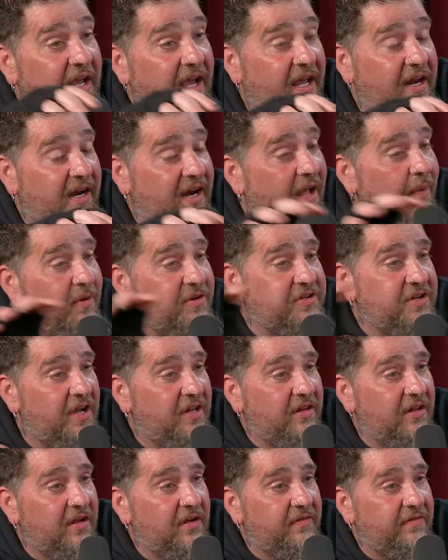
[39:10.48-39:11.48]
and how much I
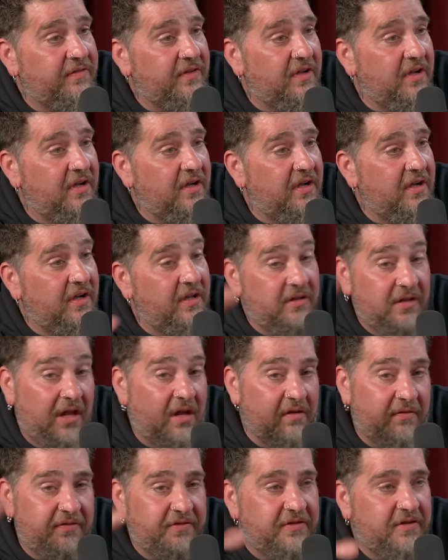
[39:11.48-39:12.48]
loved uh, and
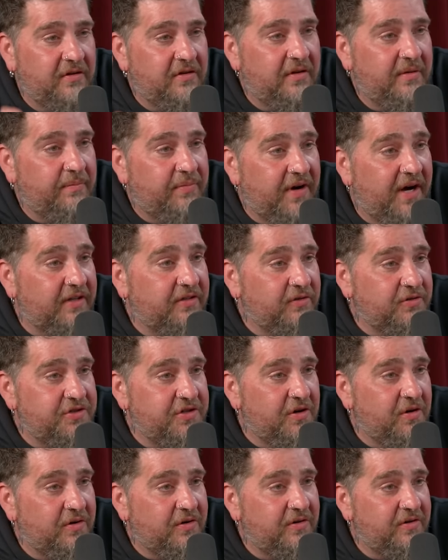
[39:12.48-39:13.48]
love still Impractical
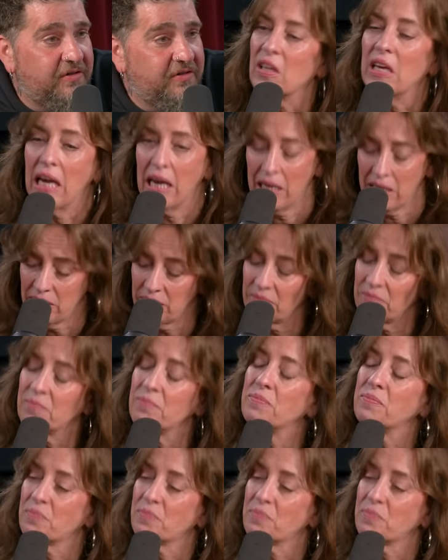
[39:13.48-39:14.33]
Jokers, yeah. the, the concept of